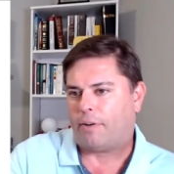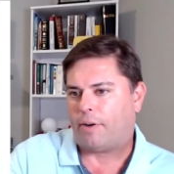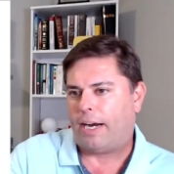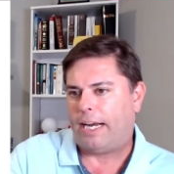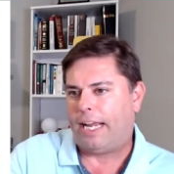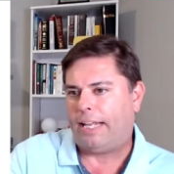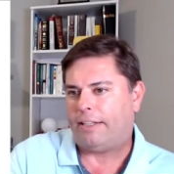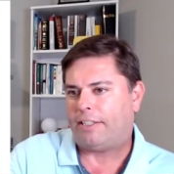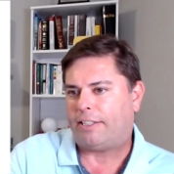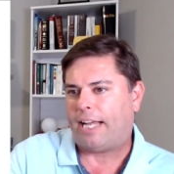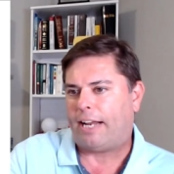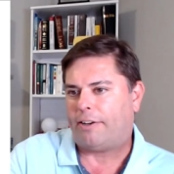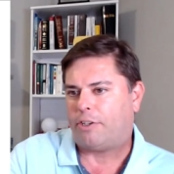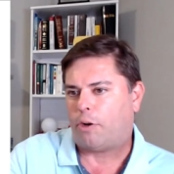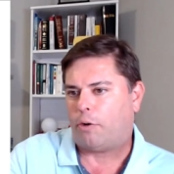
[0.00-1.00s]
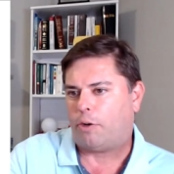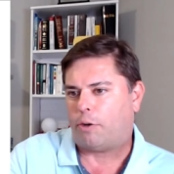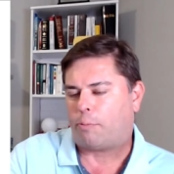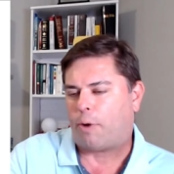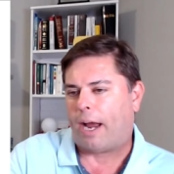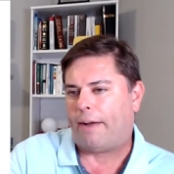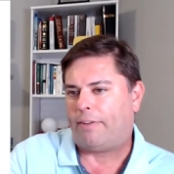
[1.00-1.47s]
right, in the state of total
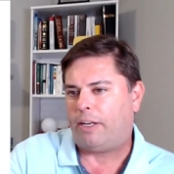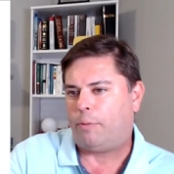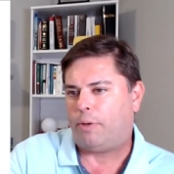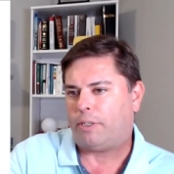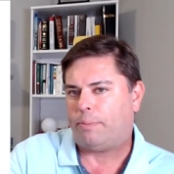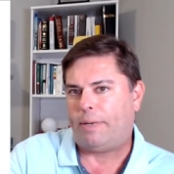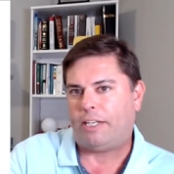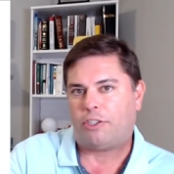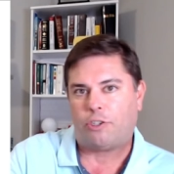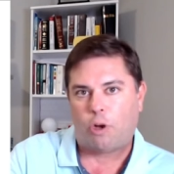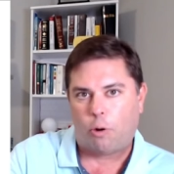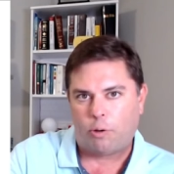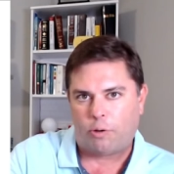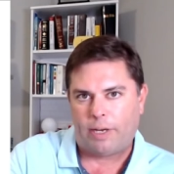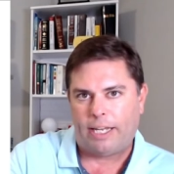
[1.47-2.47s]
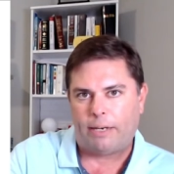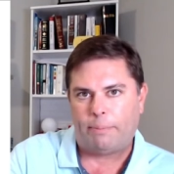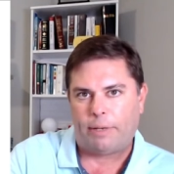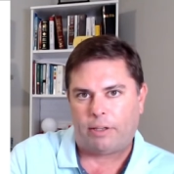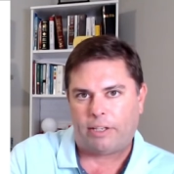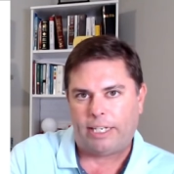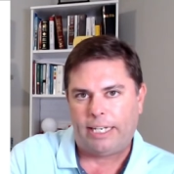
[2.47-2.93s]
depravity, which means total
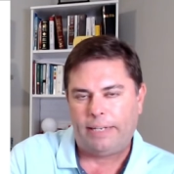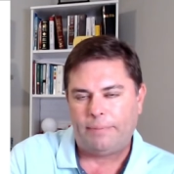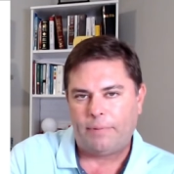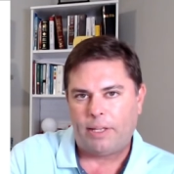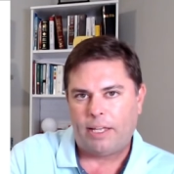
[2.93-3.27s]
inability,